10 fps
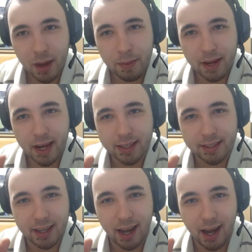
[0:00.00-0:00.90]

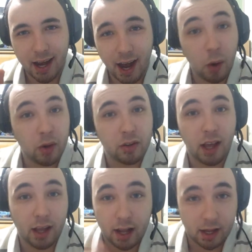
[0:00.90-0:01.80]
because I
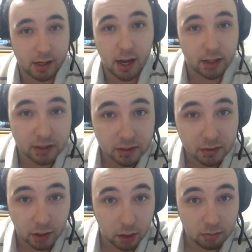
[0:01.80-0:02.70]
like guns.
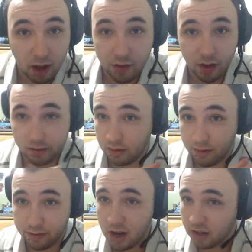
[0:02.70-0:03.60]
I've
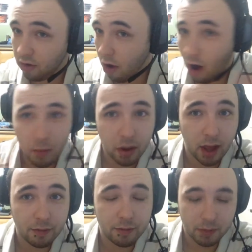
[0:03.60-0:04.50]
loved guns all my life.